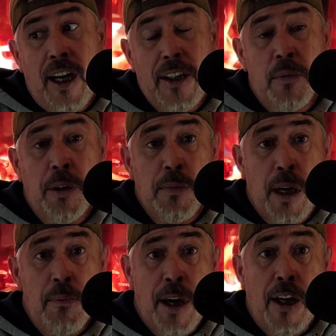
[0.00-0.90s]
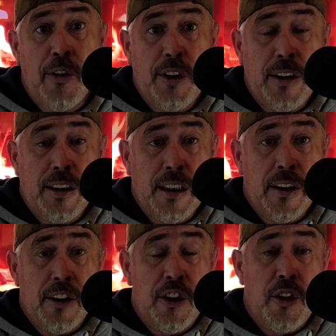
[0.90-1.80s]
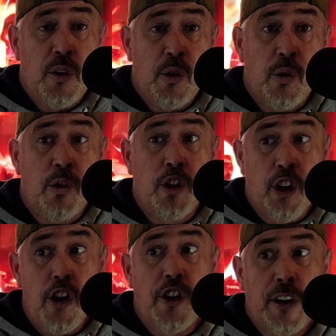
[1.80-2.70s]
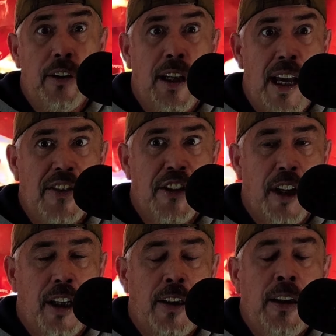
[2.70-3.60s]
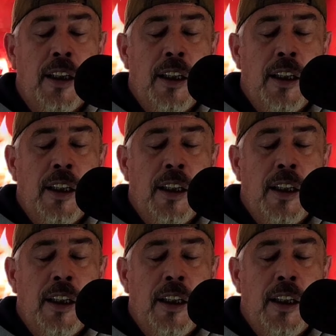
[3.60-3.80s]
to bring my battery in again to charge it last night,